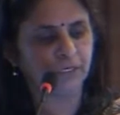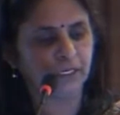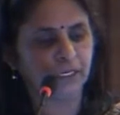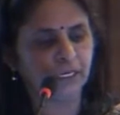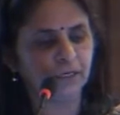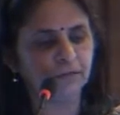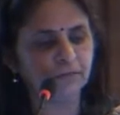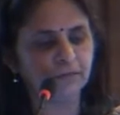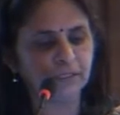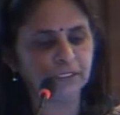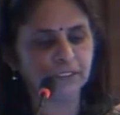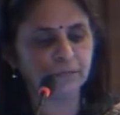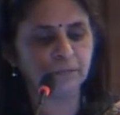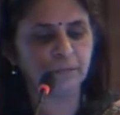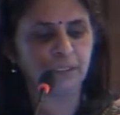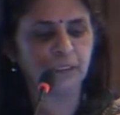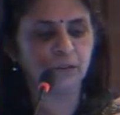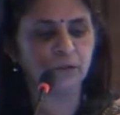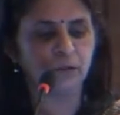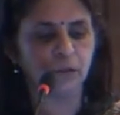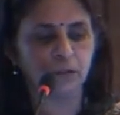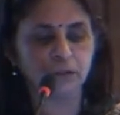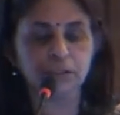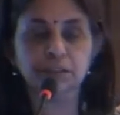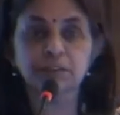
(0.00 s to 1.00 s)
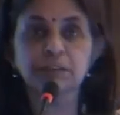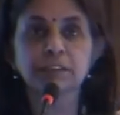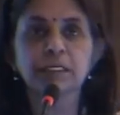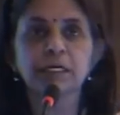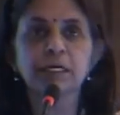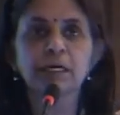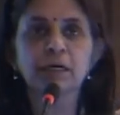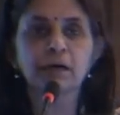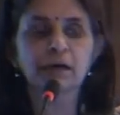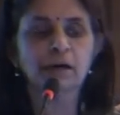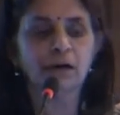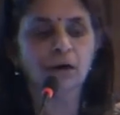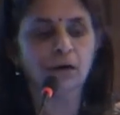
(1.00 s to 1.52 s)
investment costs,
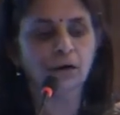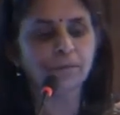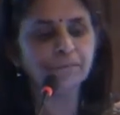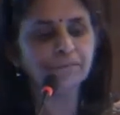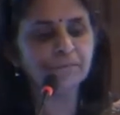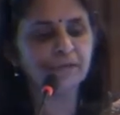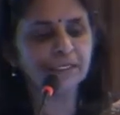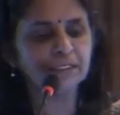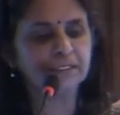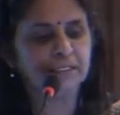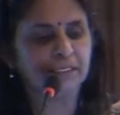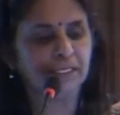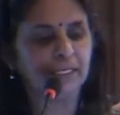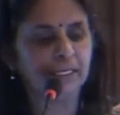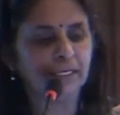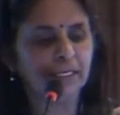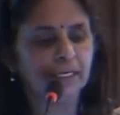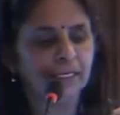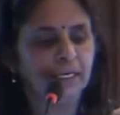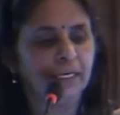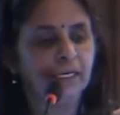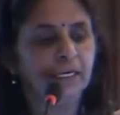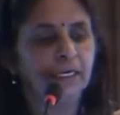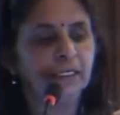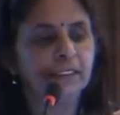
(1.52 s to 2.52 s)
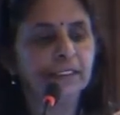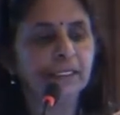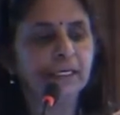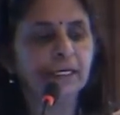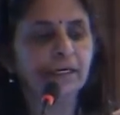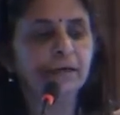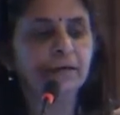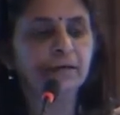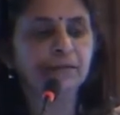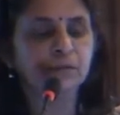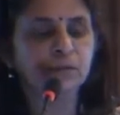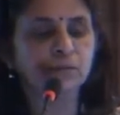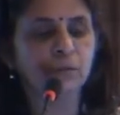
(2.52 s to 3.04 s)
obviously
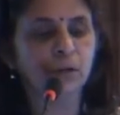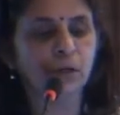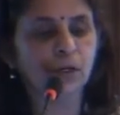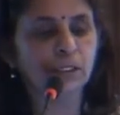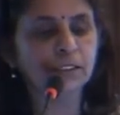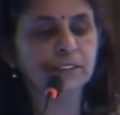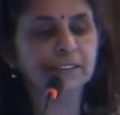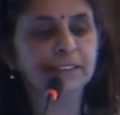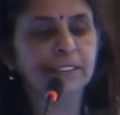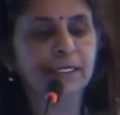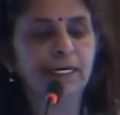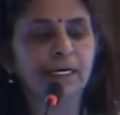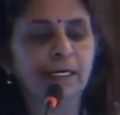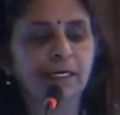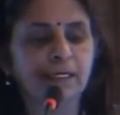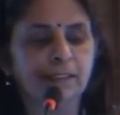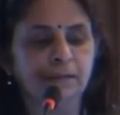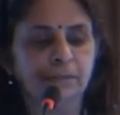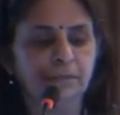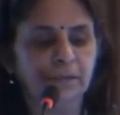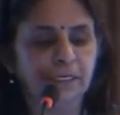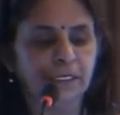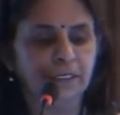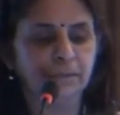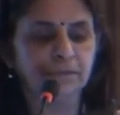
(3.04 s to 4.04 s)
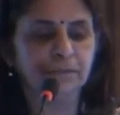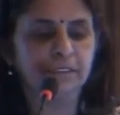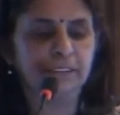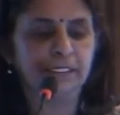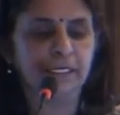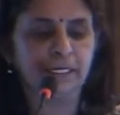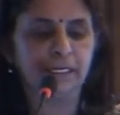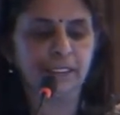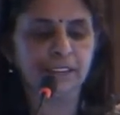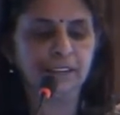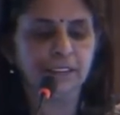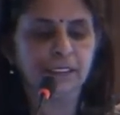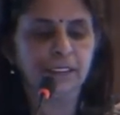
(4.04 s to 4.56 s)
the small scale and the medium
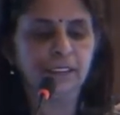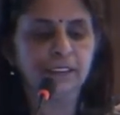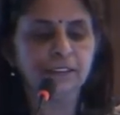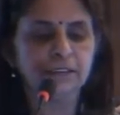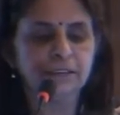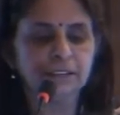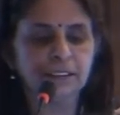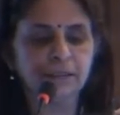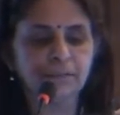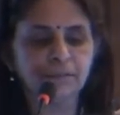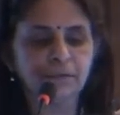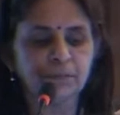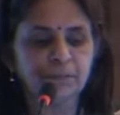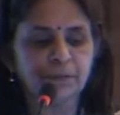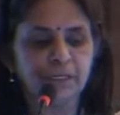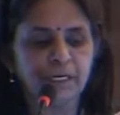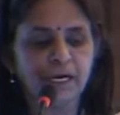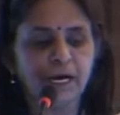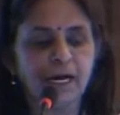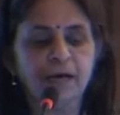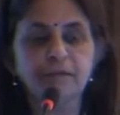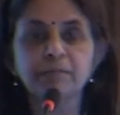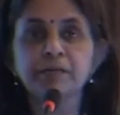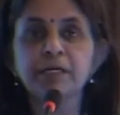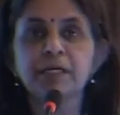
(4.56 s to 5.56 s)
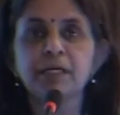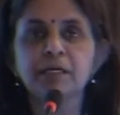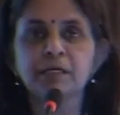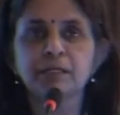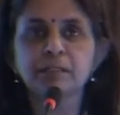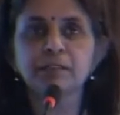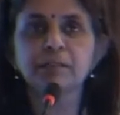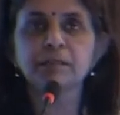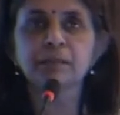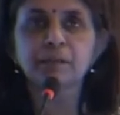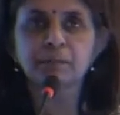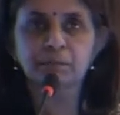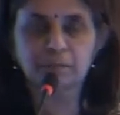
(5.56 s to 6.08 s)
scale seem to be having
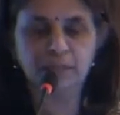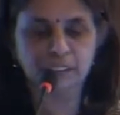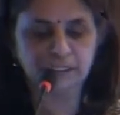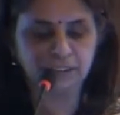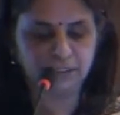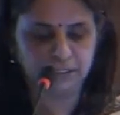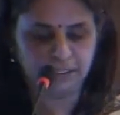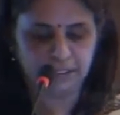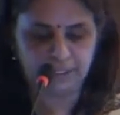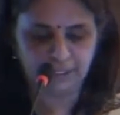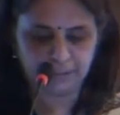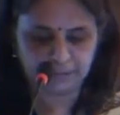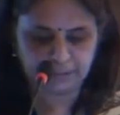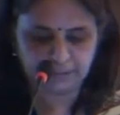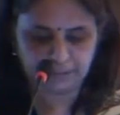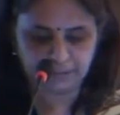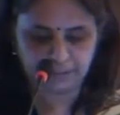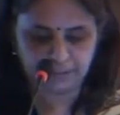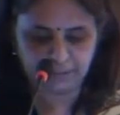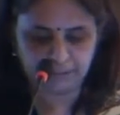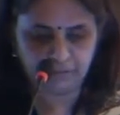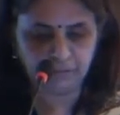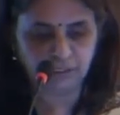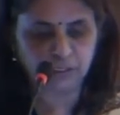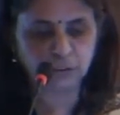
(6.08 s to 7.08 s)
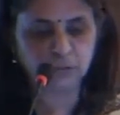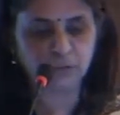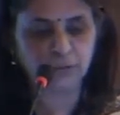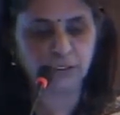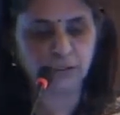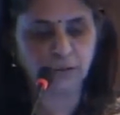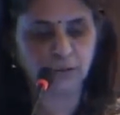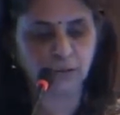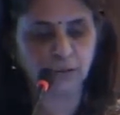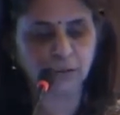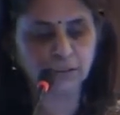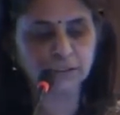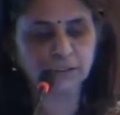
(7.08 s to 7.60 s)
much less investment
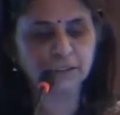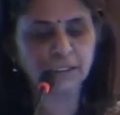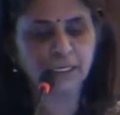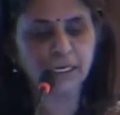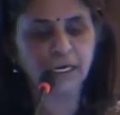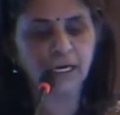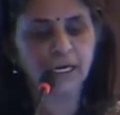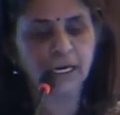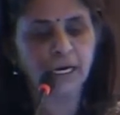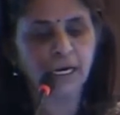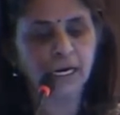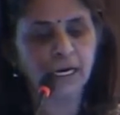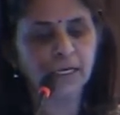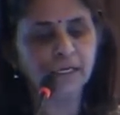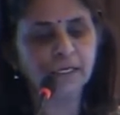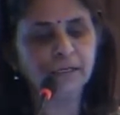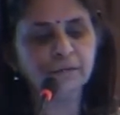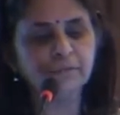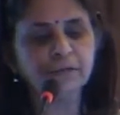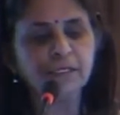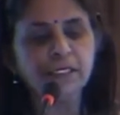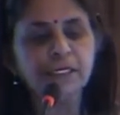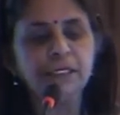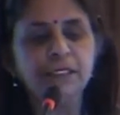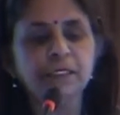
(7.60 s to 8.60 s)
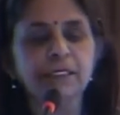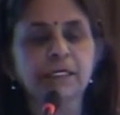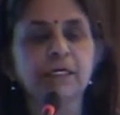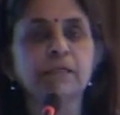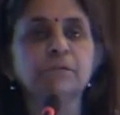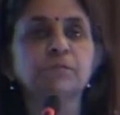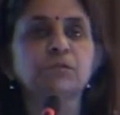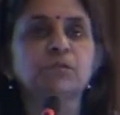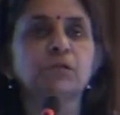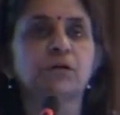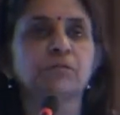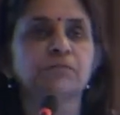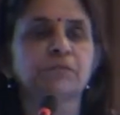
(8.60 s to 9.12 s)
costs. And even in
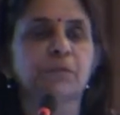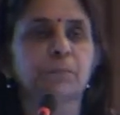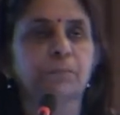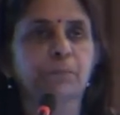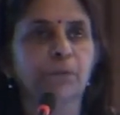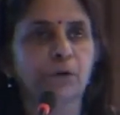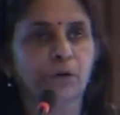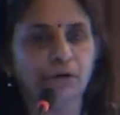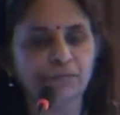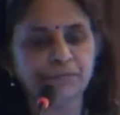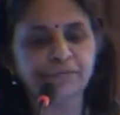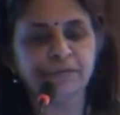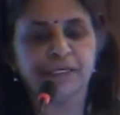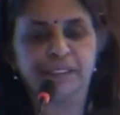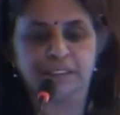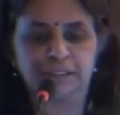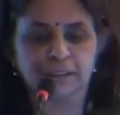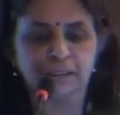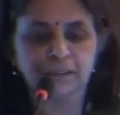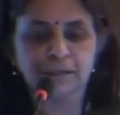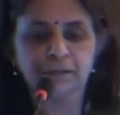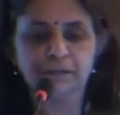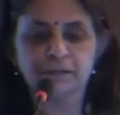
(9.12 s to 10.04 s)
terms of the profit,